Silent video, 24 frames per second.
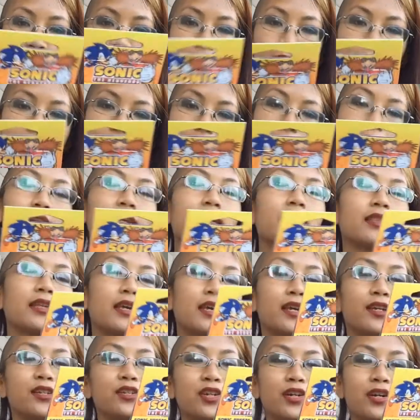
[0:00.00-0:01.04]
Sonic the
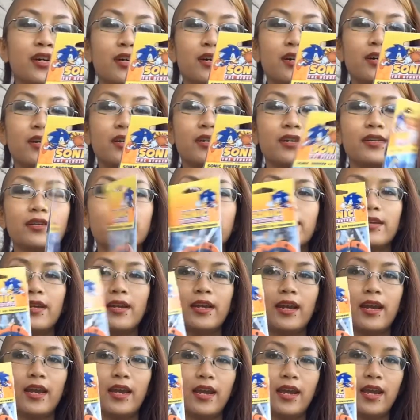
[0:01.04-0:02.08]
Hedgehog
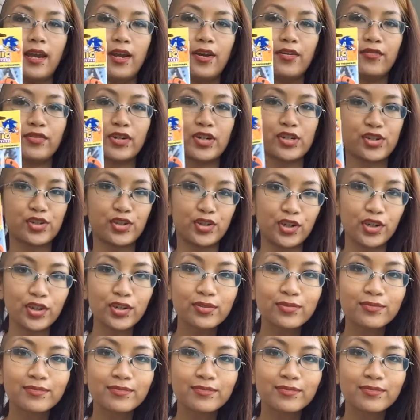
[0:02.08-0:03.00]
air freshener.